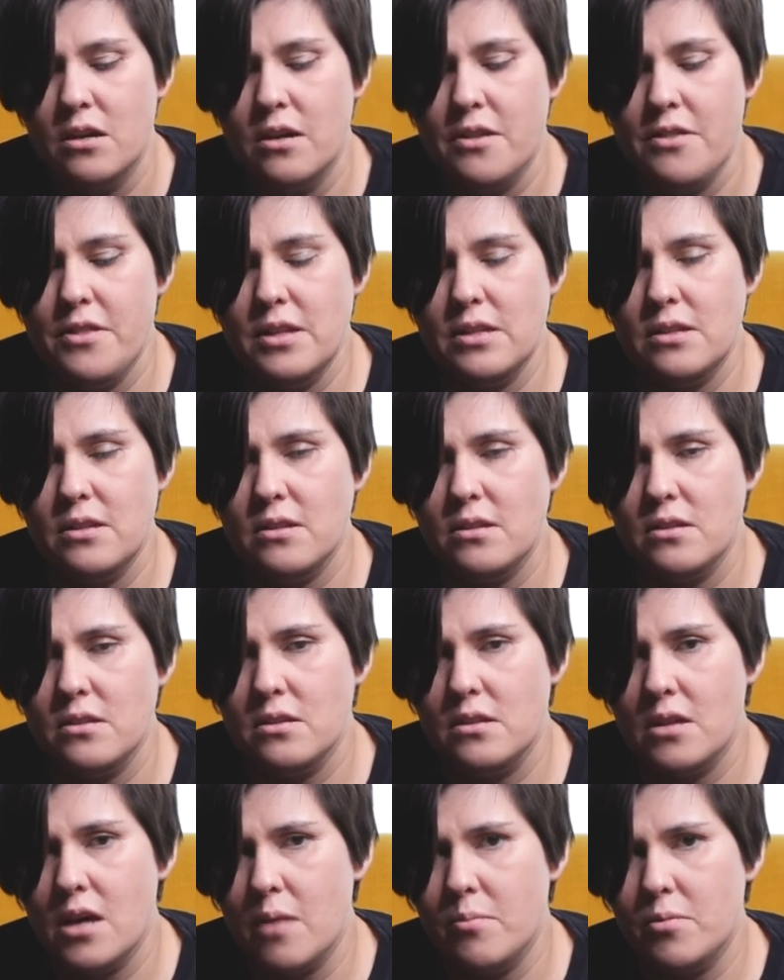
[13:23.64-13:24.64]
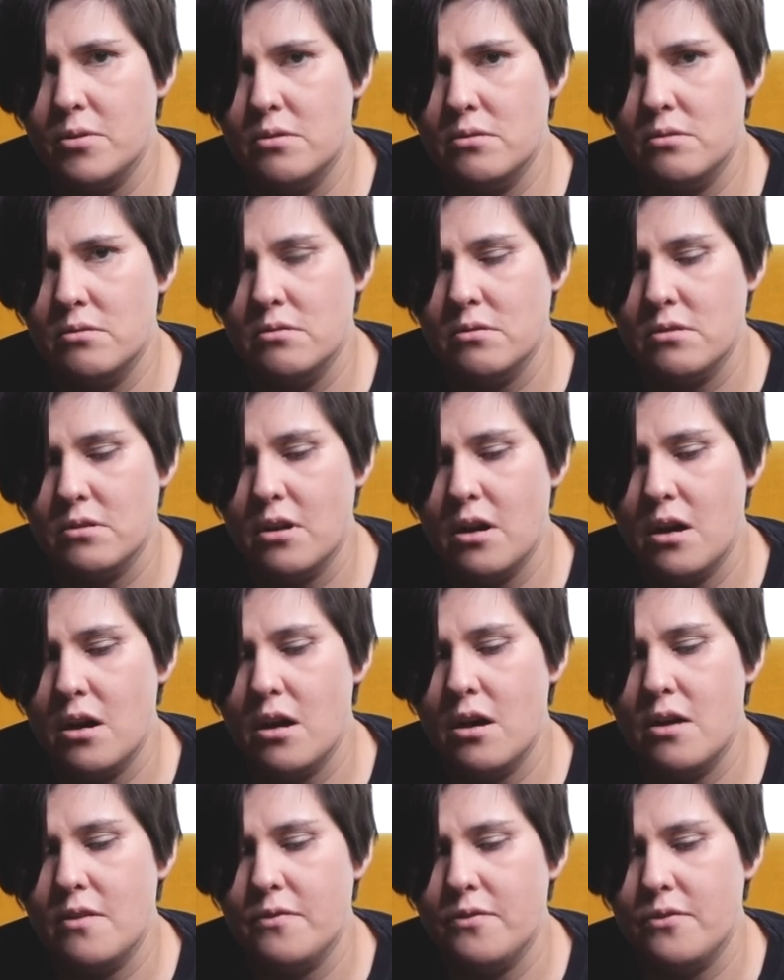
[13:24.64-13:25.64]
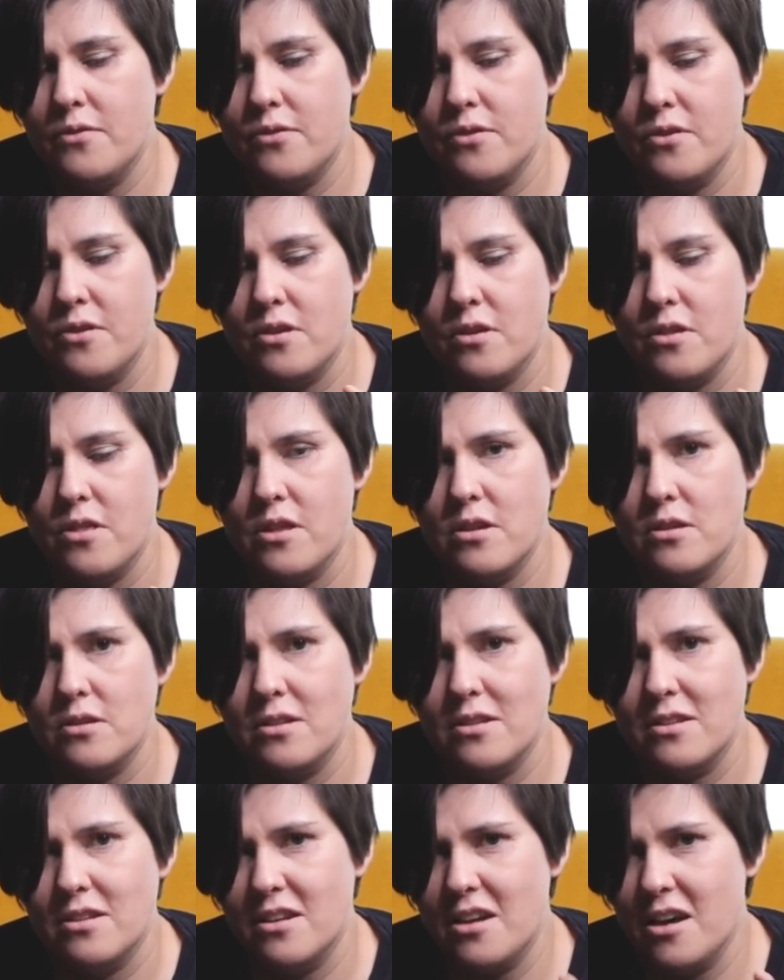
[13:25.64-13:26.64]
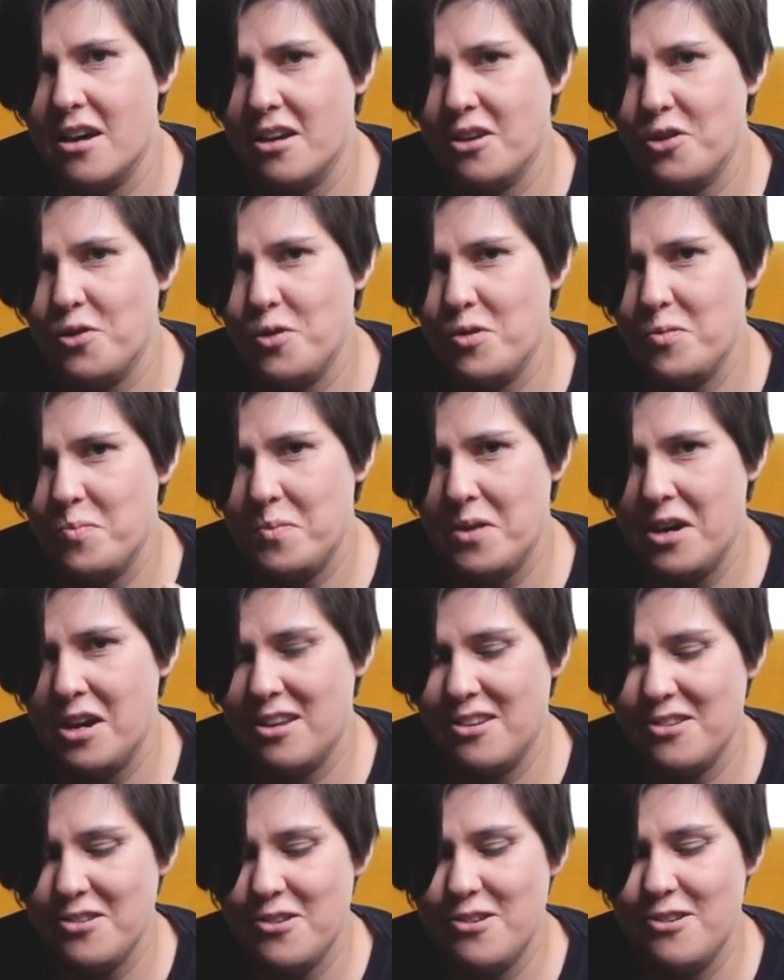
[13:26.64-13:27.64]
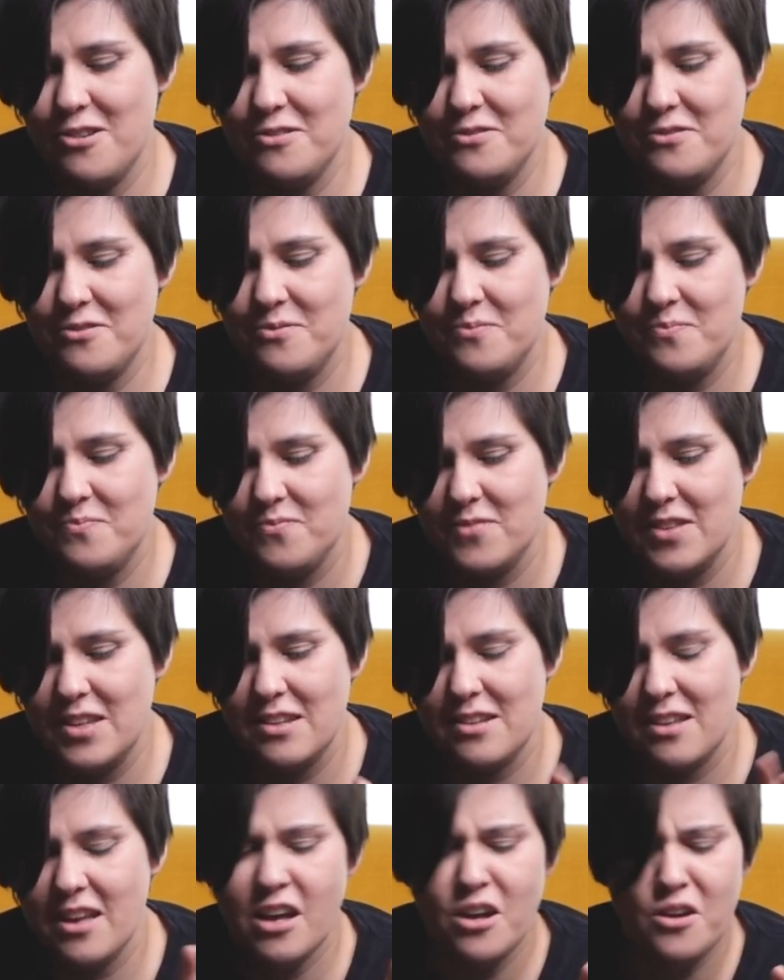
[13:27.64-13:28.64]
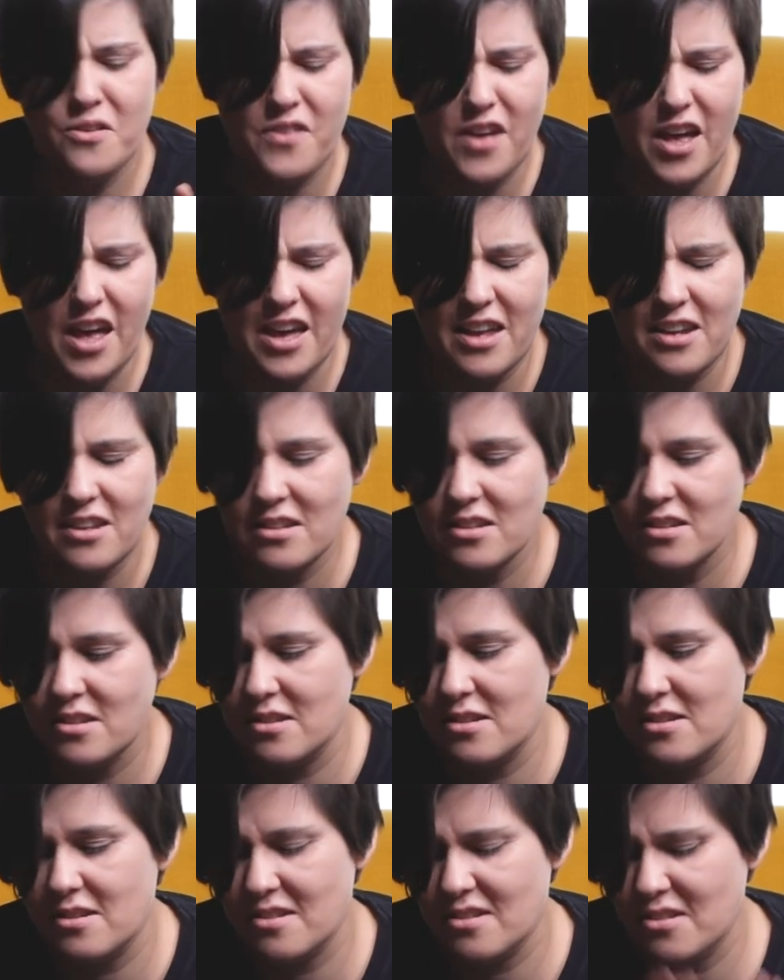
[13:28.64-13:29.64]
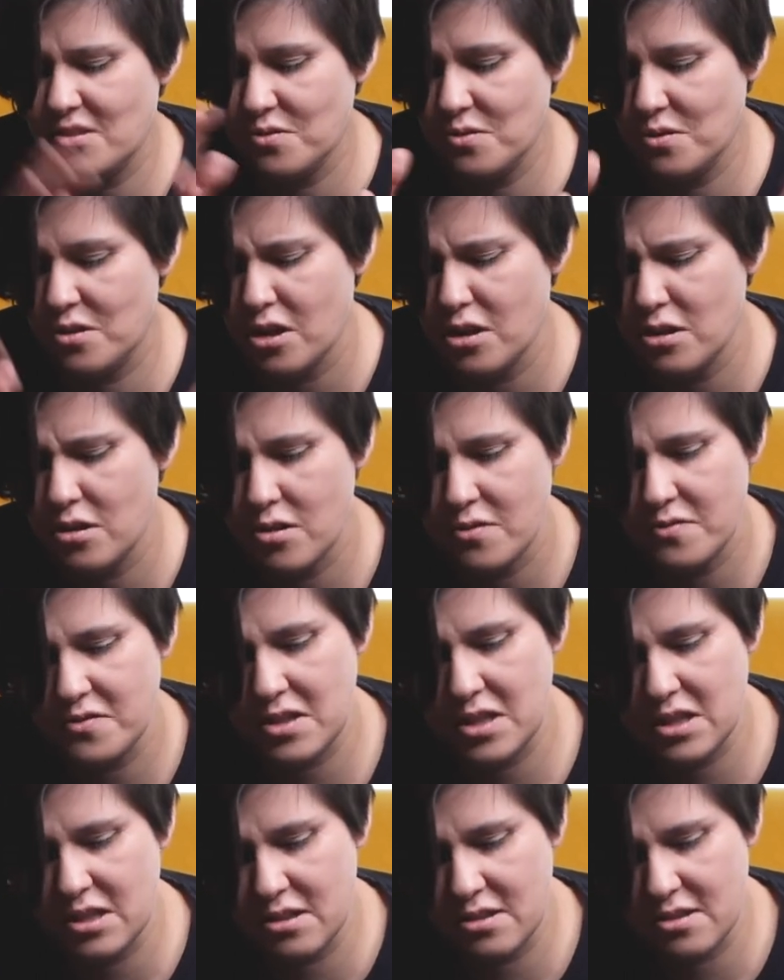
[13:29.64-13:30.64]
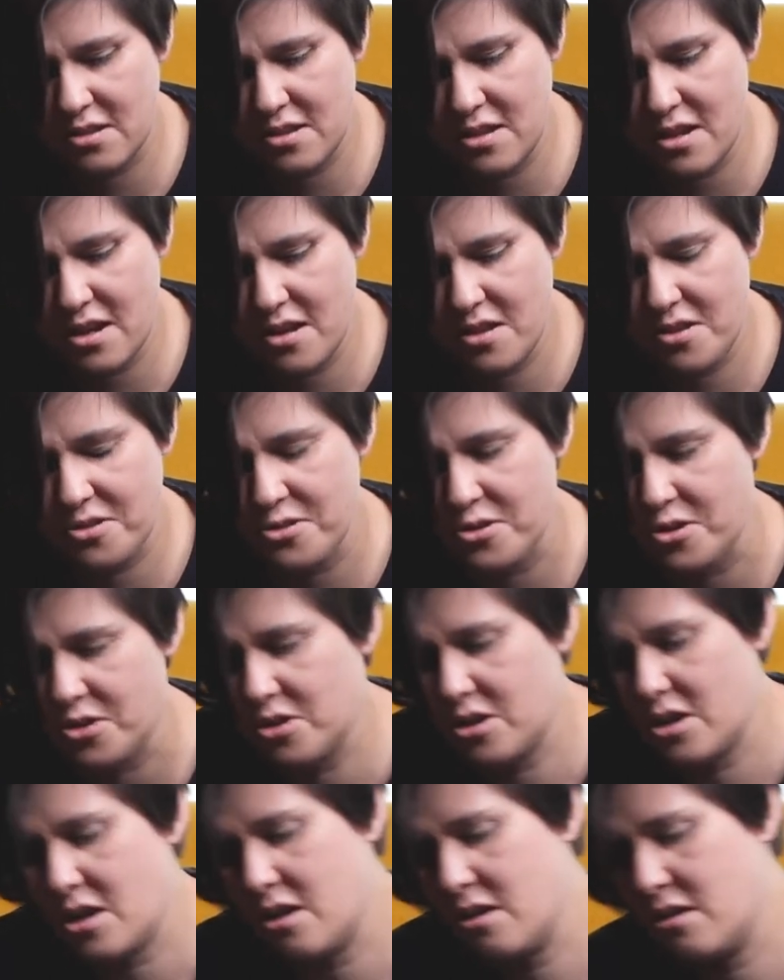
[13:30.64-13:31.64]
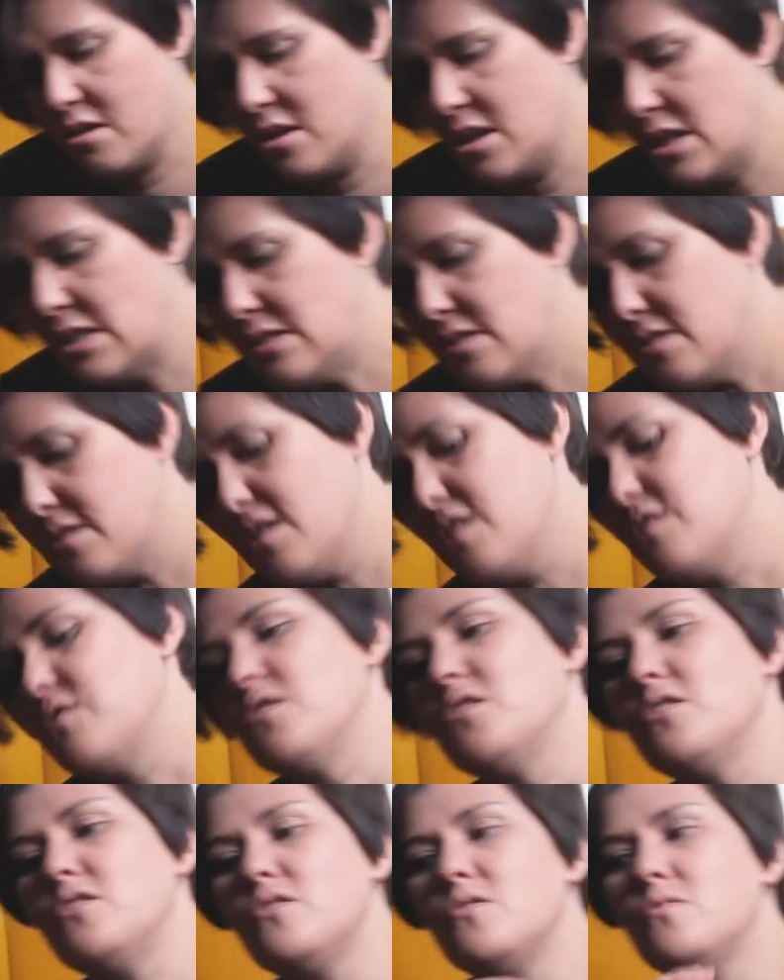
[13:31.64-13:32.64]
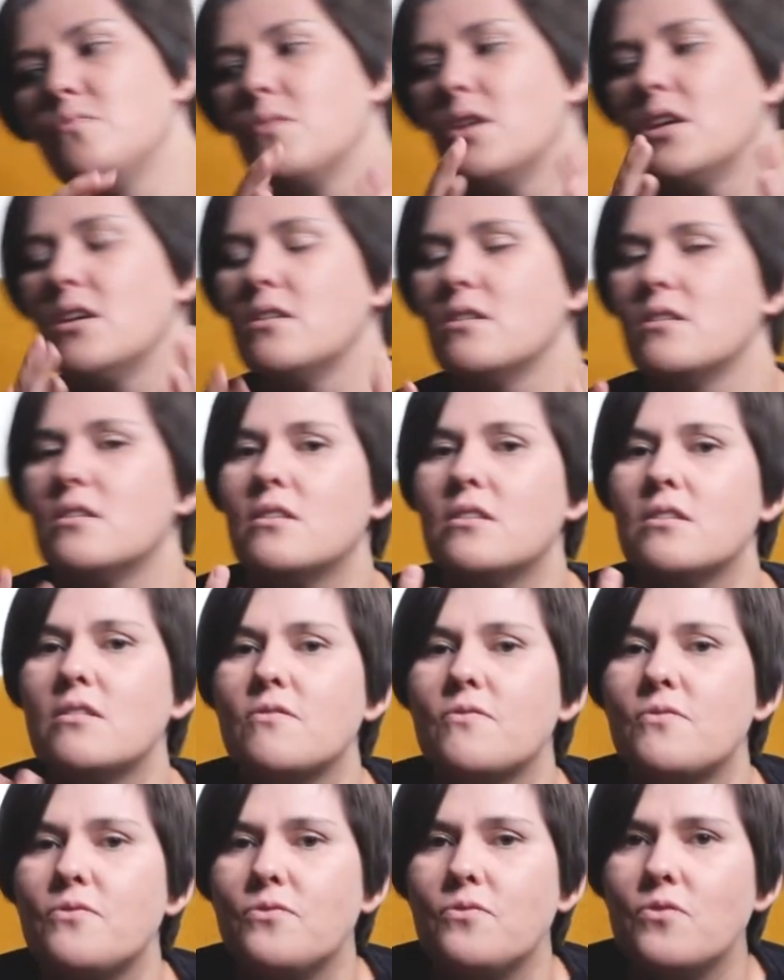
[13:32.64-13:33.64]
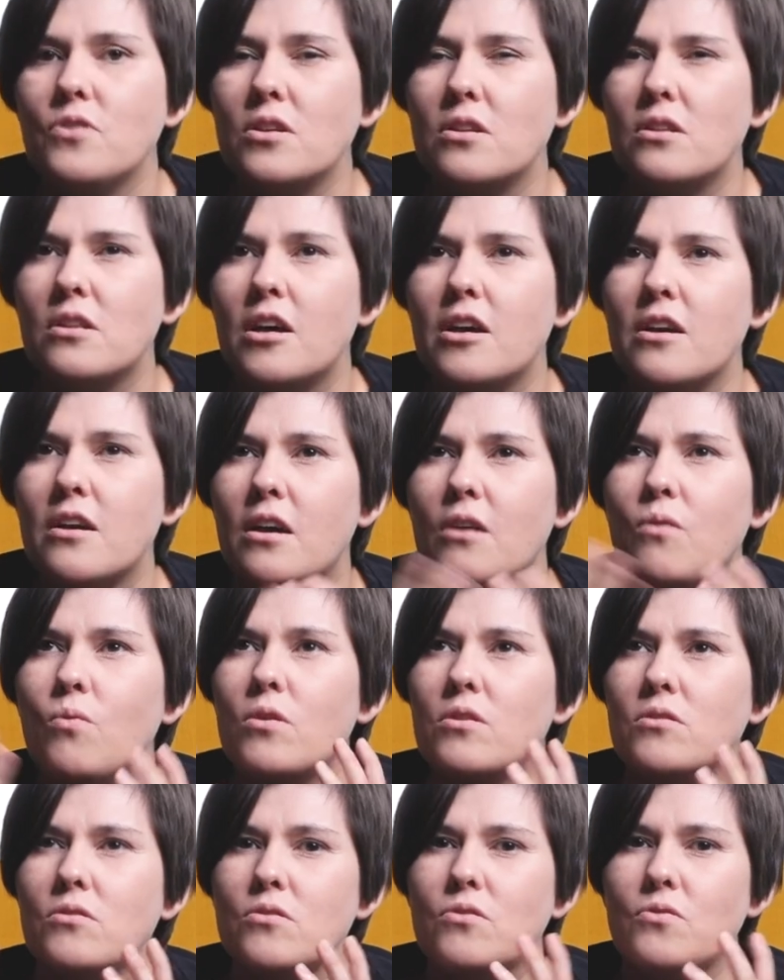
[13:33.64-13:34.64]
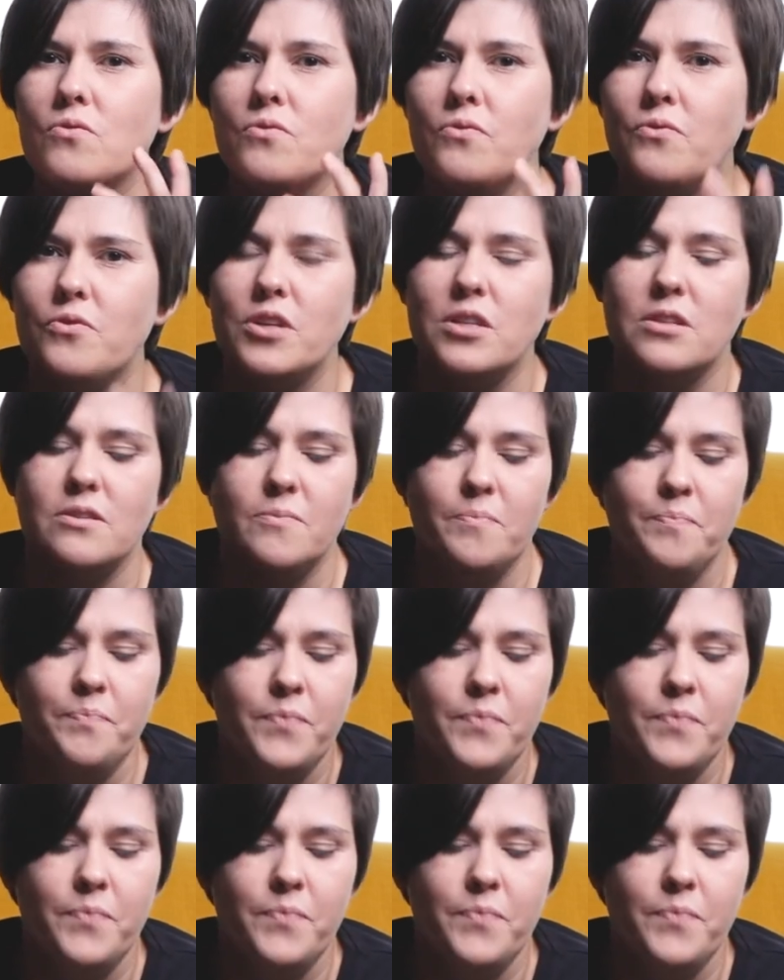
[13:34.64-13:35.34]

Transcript: this is the double calf this is an I cord bind off Kind of added to a lot of things I thought are necessary to make it feel like I wanted to feel